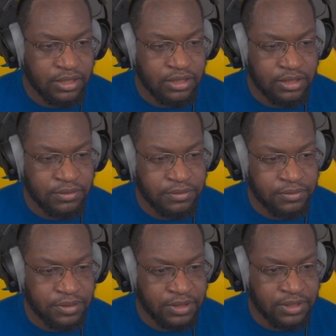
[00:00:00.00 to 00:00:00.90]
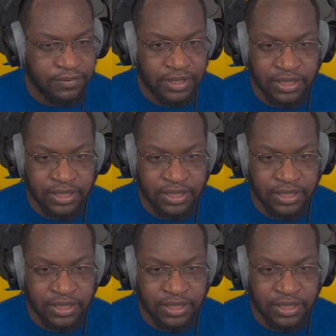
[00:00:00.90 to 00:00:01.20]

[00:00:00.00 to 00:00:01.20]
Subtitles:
Anything we want to give